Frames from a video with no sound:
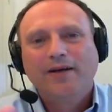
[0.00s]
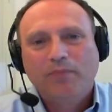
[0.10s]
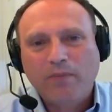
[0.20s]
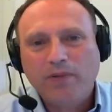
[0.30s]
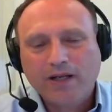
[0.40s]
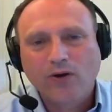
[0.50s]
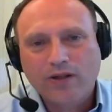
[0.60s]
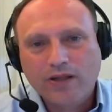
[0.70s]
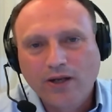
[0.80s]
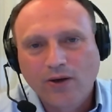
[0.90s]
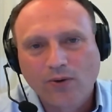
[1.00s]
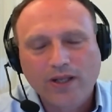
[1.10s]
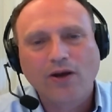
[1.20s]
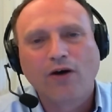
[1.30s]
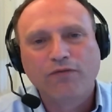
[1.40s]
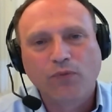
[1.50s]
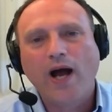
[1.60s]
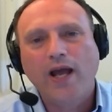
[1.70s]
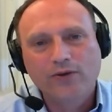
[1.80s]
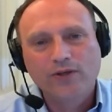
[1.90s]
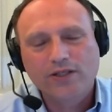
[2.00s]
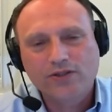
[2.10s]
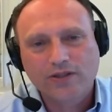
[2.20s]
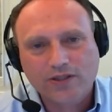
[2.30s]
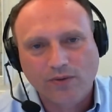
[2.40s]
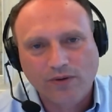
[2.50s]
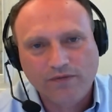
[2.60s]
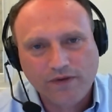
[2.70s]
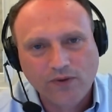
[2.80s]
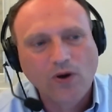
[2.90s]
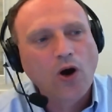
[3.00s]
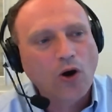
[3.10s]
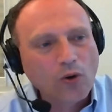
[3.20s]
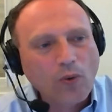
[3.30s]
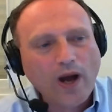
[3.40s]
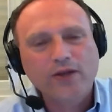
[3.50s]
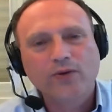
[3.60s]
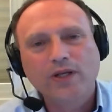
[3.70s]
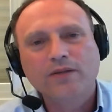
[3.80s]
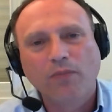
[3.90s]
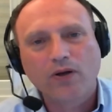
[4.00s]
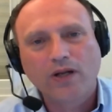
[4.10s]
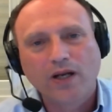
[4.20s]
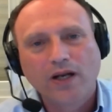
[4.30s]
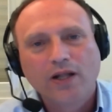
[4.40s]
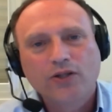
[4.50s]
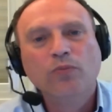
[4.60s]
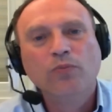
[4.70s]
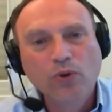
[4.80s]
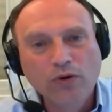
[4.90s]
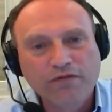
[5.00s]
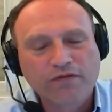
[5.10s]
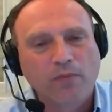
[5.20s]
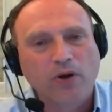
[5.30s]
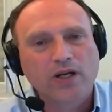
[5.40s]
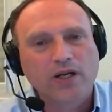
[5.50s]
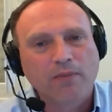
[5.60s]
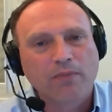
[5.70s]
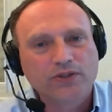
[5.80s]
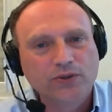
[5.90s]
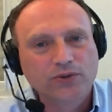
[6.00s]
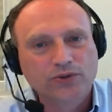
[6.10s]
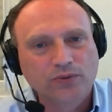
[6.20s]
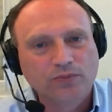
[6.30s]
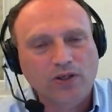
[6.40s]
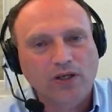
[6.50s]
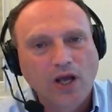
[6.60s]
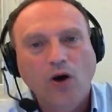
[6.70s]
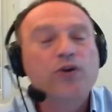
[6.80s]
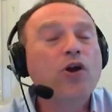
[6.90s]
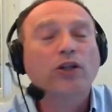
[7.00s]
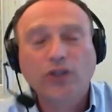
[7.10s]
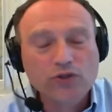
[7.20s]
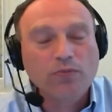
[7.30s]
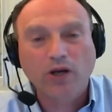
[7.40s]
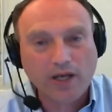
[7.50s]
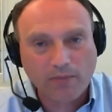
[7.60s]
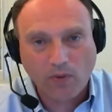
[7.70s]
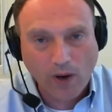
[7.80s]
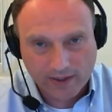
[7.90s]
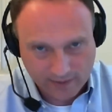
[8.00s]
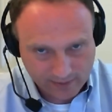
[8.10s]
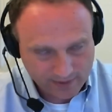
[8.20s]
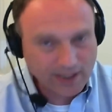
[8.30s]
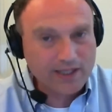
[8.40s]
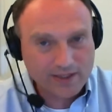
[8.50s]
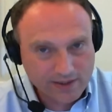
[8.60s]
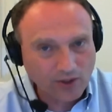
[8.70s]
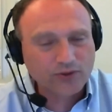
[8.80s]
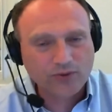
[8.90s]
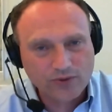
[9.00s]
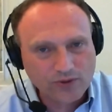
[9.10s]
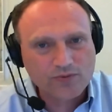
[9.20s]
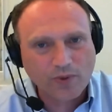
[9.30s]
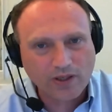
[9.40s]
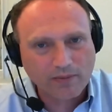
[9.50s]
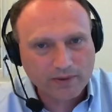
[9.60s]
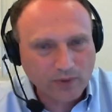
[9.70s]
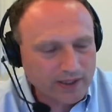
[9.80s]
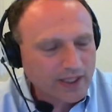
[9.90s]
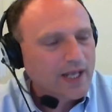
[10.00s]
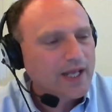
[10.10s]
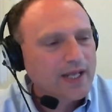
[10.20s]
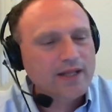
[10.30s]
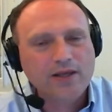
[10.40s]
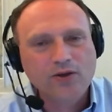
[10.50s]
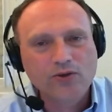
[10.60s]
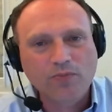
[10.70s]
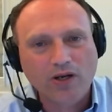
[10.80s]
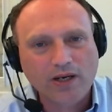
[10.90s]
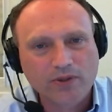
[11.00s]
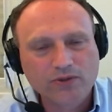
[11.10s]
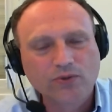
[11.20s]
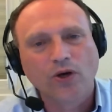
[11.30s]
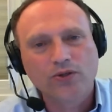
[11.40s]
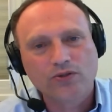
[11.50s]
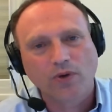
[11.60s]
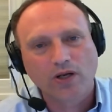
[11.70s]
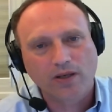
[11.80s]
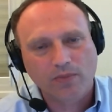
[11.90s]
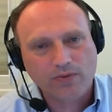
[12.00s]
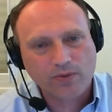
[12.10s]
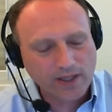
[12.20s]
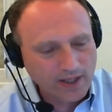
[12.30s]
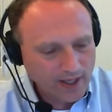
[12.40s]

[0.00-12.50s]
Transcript: public law theory of why you need judicial review or why you need to move from model number 2 to model, or not use model number 1, at least not to use model number 1, either use model number 2 or use model number 3,